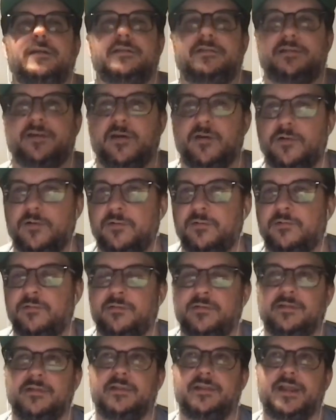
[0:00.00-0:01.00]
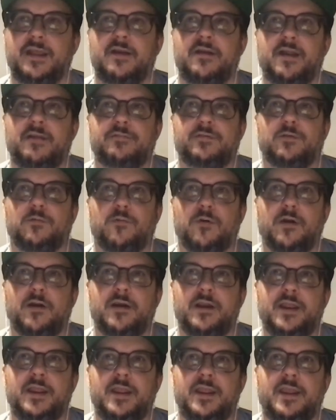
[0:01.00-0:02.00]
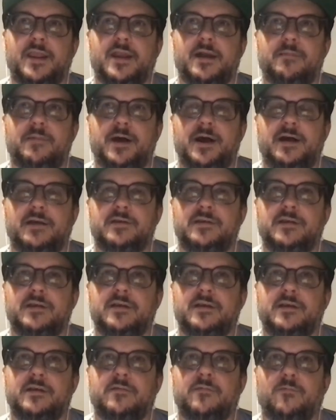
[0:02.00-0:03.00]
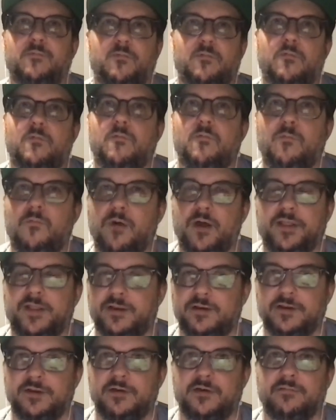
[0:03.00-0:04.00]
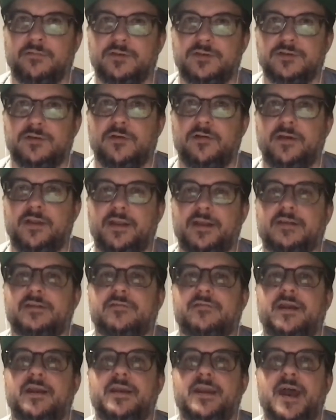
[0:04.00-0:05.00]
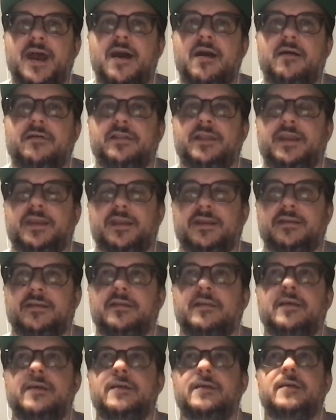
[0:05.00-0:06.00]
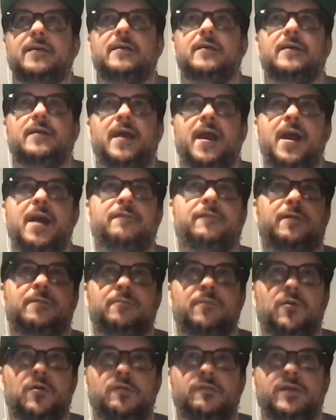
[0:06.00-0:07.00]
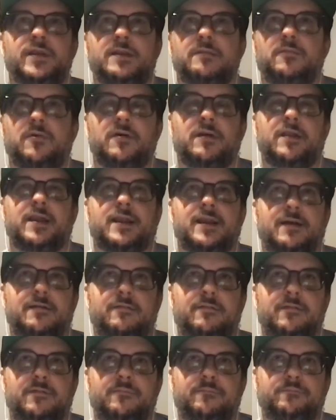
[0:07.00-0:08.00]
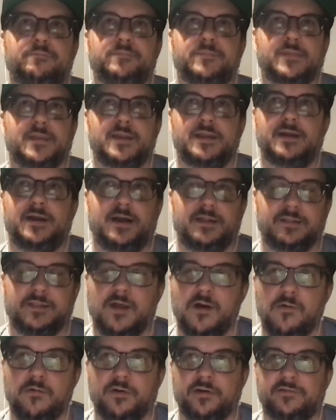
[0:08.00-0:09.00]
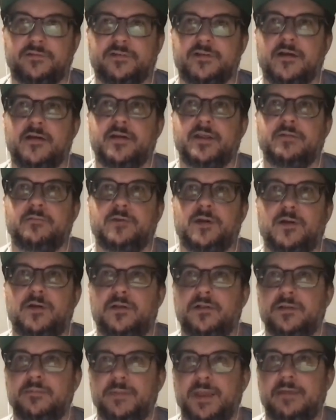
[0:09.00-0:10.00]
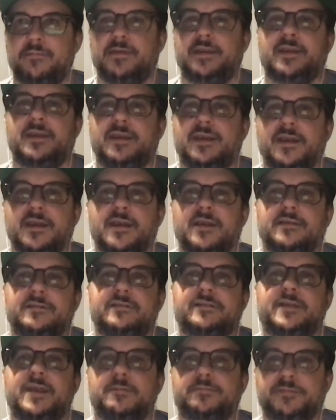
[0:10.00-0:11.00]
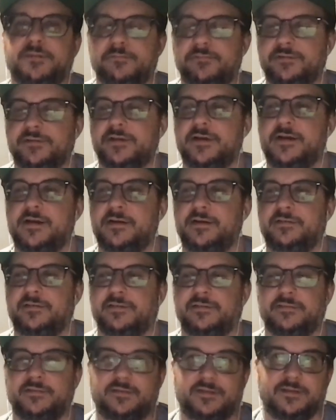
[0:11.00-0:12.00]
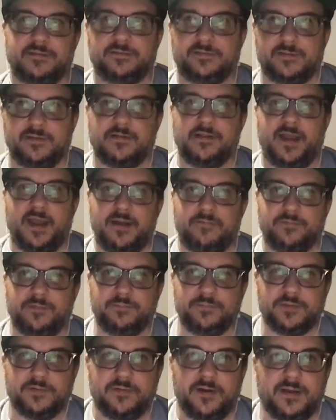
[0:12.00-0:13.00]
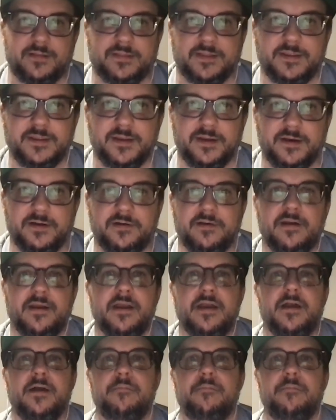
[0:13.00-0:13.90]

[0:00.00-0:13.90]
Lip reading: So they don't have to worry about what they're doing with Jordan Hicks right now, and they can have him move into more like a lower starting role and maybe skip some starts and still have him throughout the year.